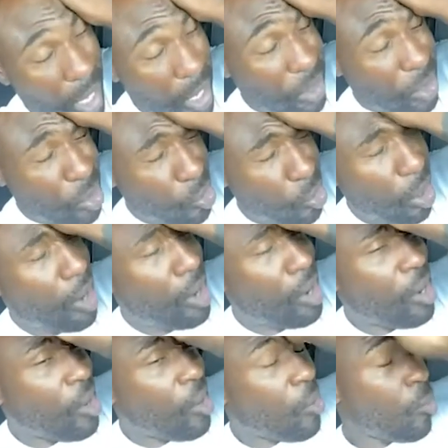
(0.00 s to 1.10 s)
So
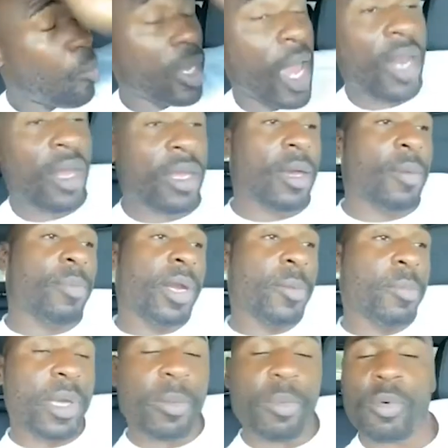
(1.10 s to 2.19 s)
we got a good bit
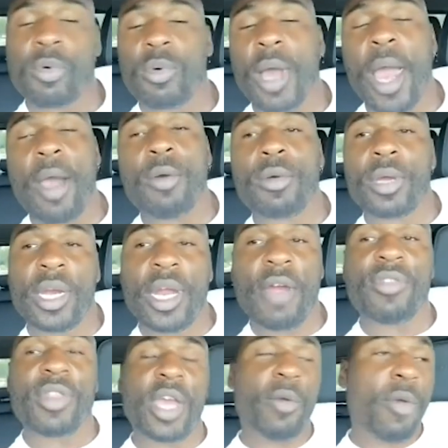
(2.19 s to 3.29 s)
of people out, and
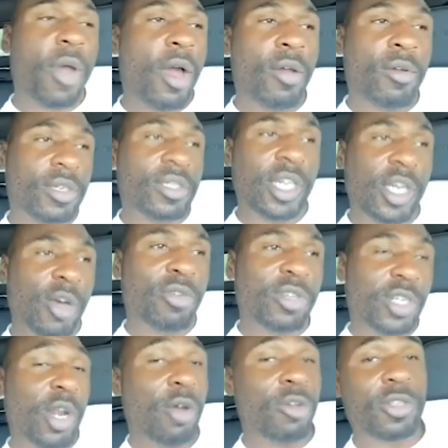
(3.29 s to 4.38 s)
everything around, is
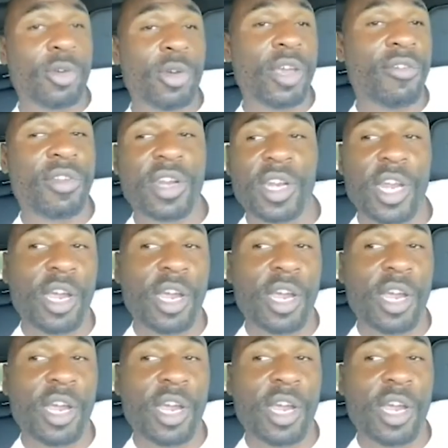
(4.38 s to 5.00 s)
close. So even,